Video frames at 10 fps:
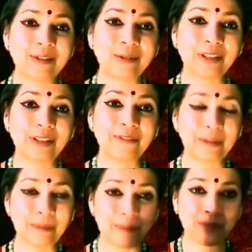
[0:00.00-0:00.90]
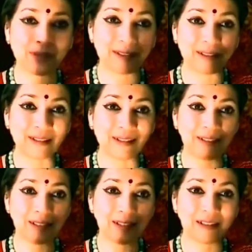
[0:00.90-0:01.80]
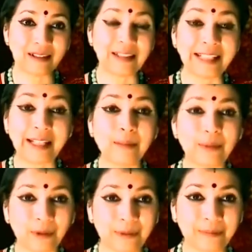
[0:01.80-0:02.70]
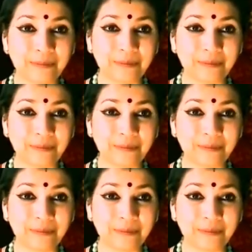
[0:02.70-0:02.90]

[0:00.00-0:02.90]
to give them a label.